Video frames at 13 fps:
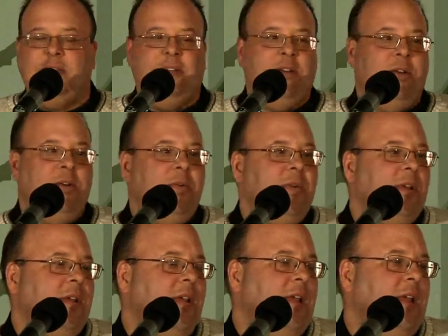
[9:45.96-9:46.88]
You know?
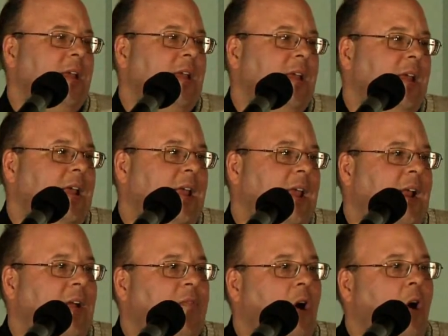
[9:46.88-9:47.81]

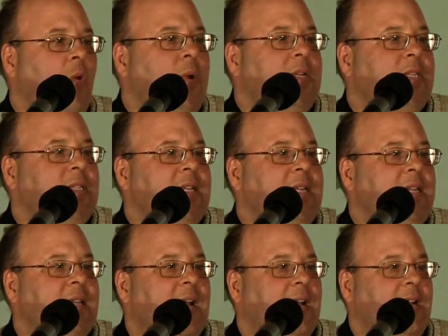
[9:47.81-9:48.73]
And I've always
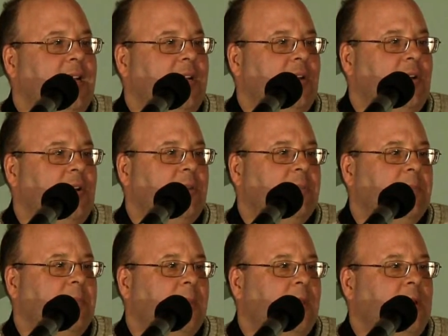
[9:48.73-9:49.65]
seen that in her.
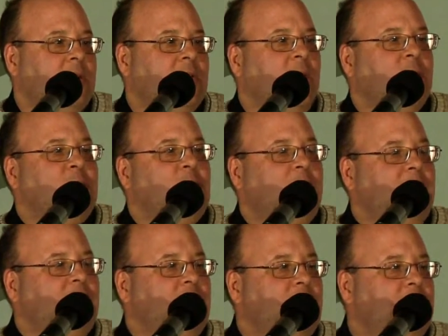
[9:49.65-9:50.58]
So I was
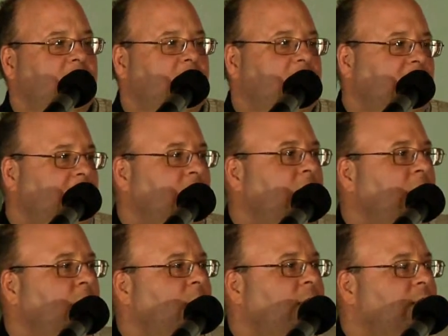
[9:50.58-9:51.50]
really interested in
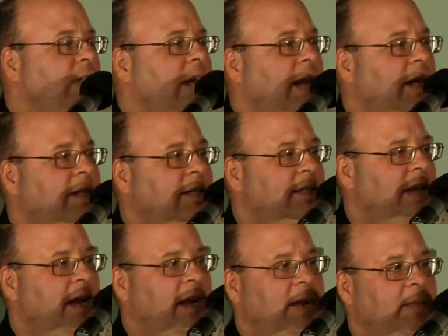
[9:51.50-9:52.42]
hearing what she had to
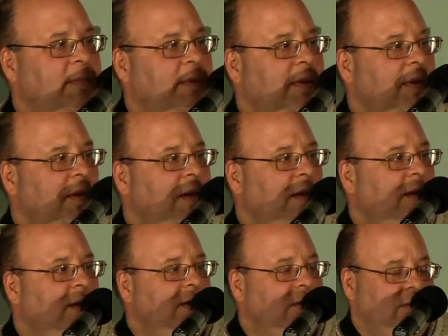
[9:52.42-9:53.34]
say.
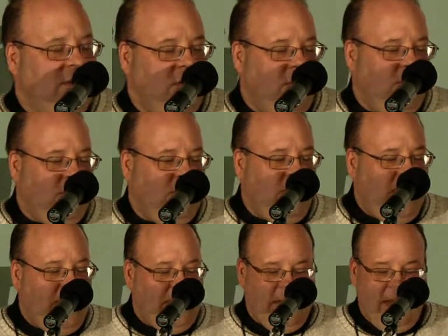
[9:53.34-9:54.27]
So the
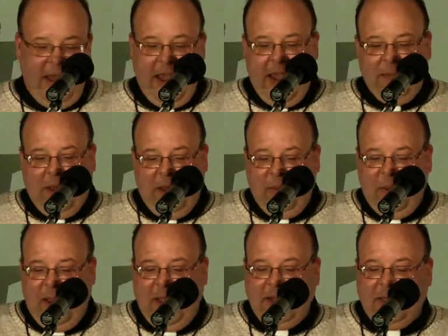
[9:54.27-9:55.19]
weekend came, I
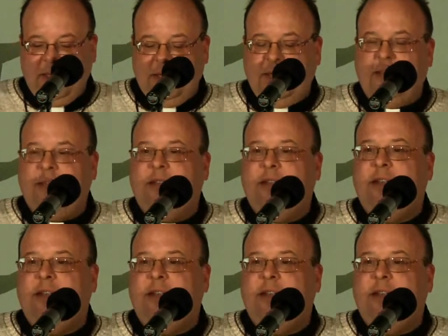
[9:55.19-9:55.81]
went and